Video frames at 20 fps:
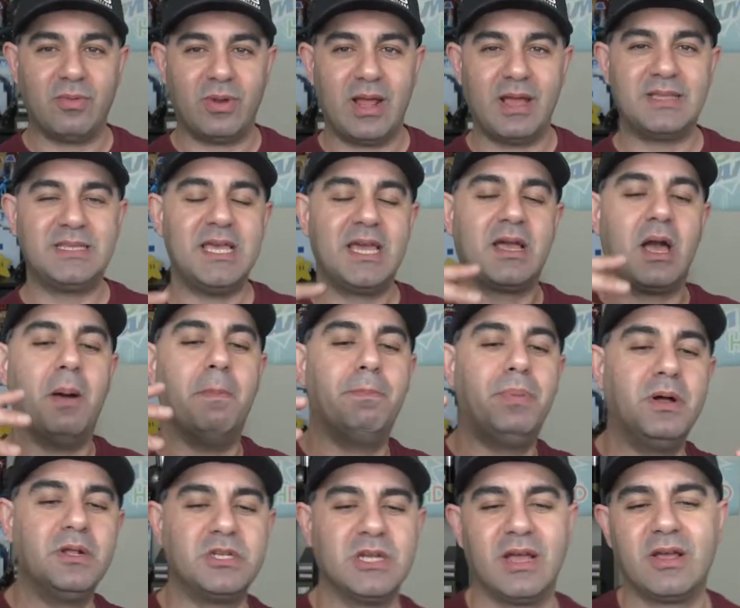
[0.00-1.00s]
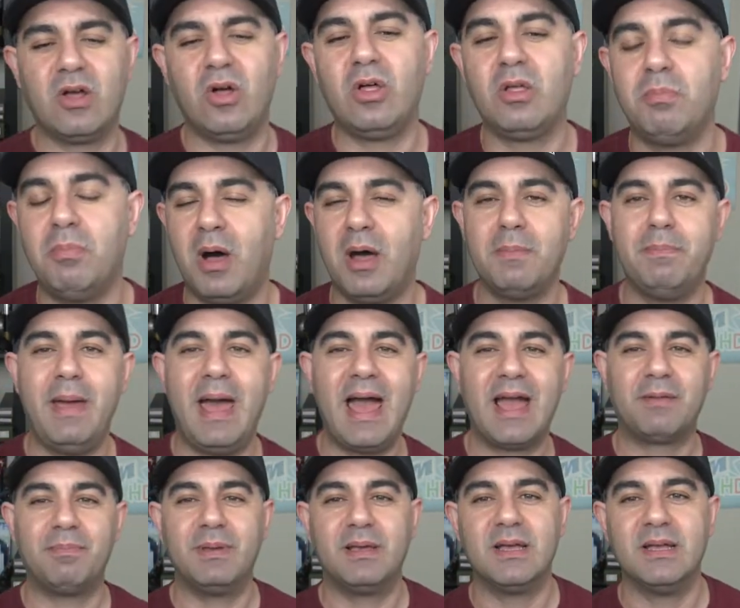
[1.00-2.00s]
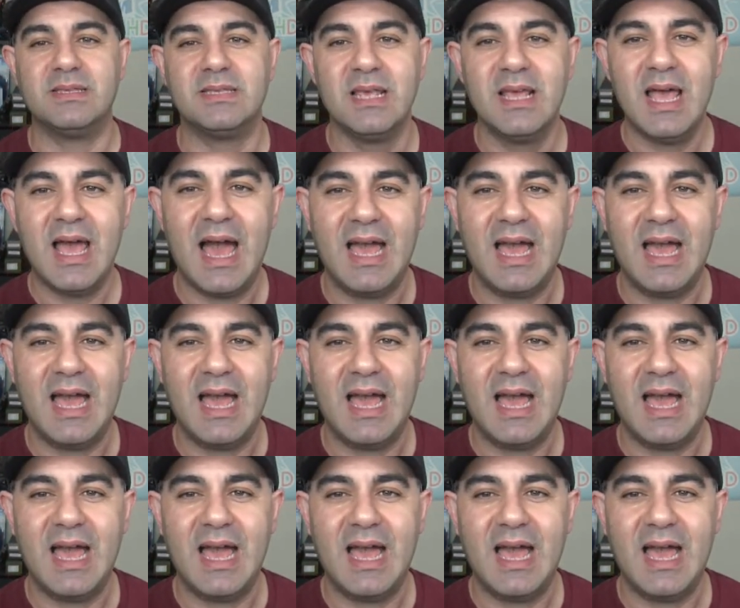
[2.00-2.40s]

when I take a bunch, I call it mod pack because